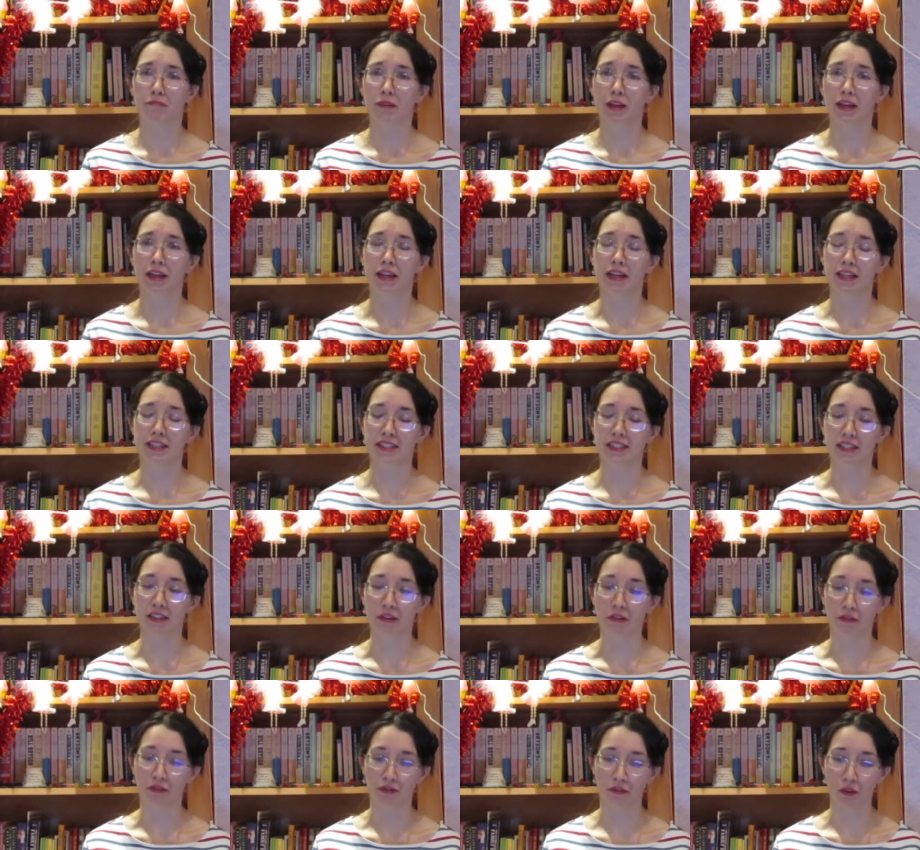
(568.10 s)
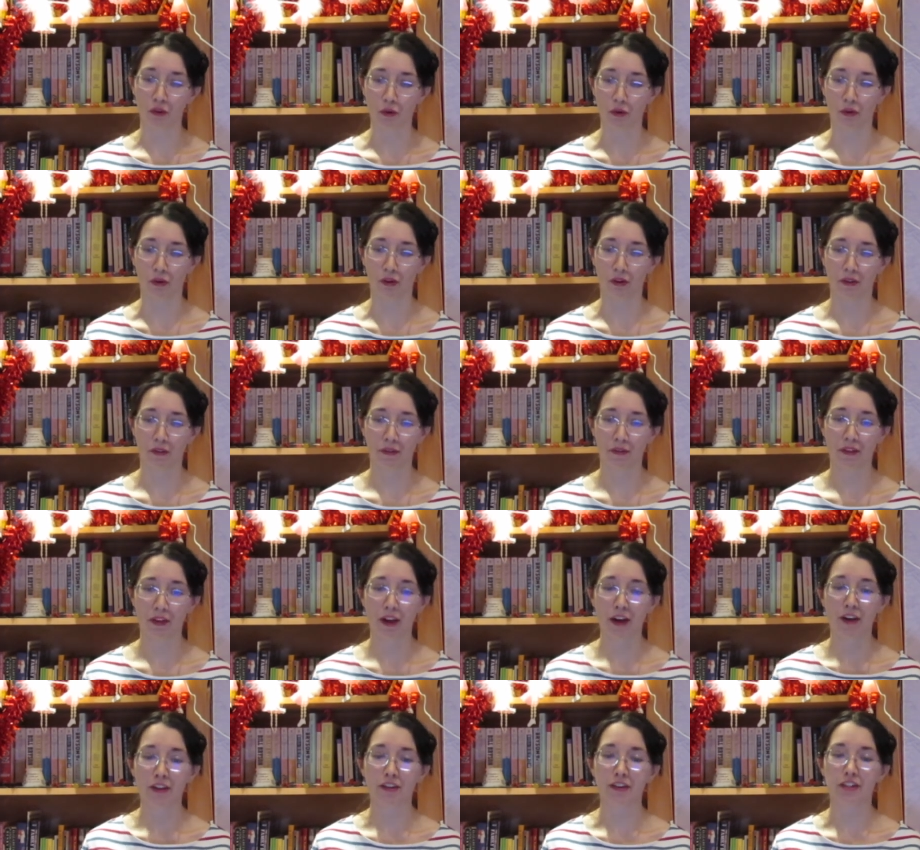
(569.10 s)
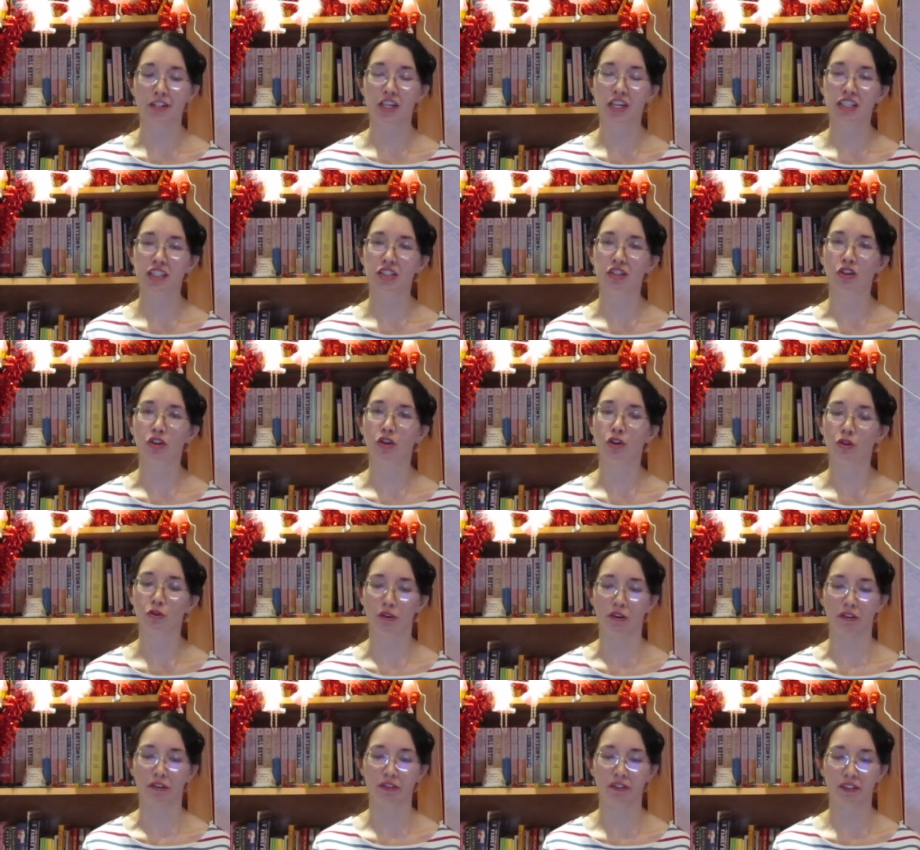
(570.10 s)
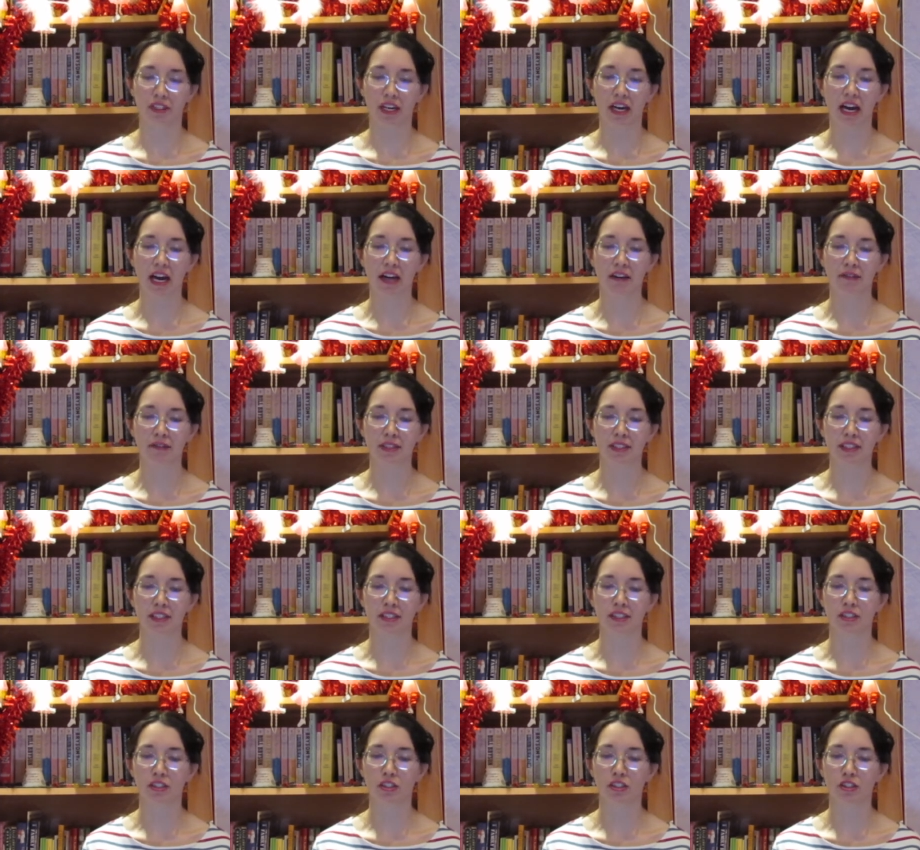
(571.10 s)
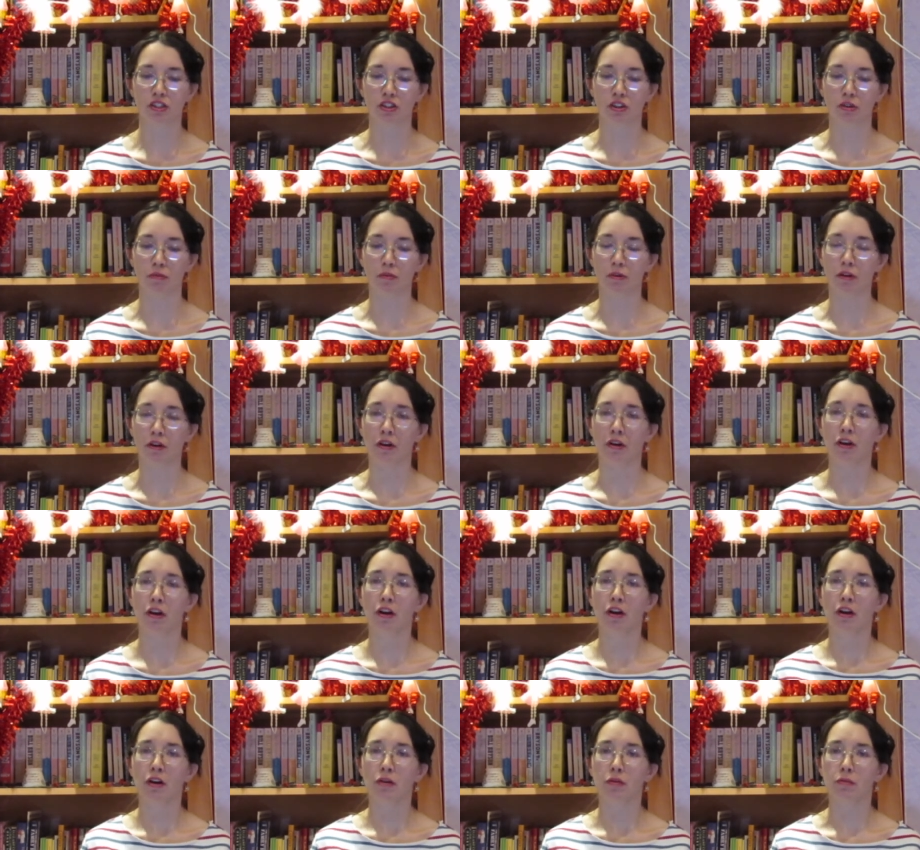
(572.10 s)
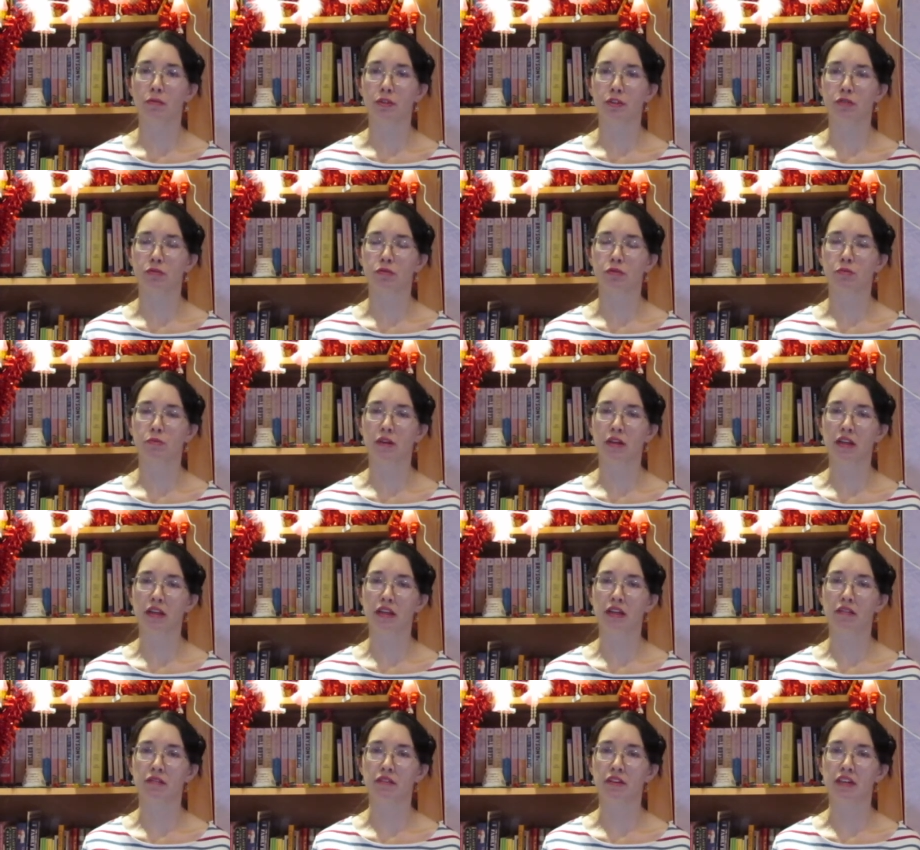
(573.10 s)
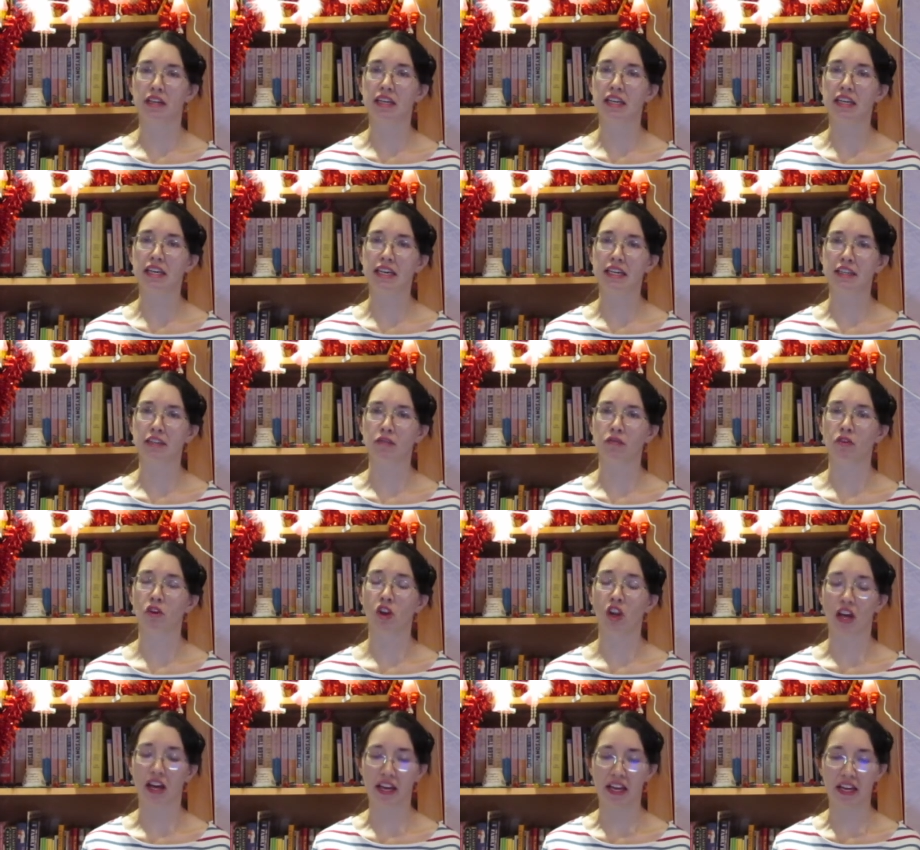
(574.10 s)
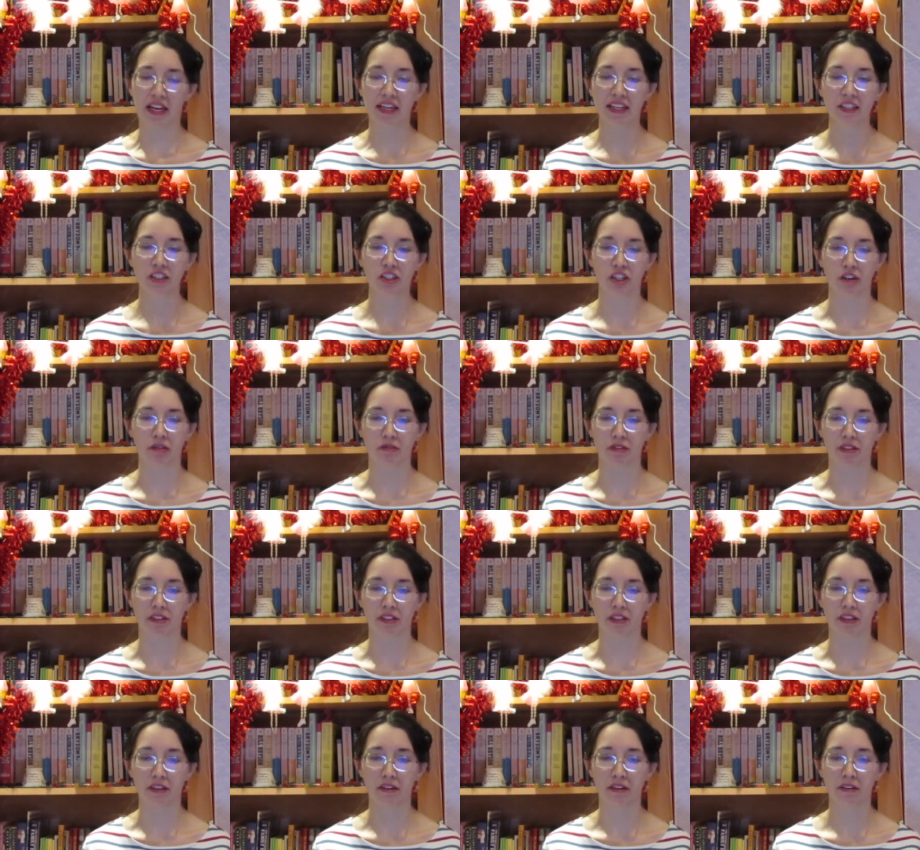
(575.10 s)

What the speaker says: In 1804, the Chester Courant advertised a sermon which was being given in aid of the Lying In charity.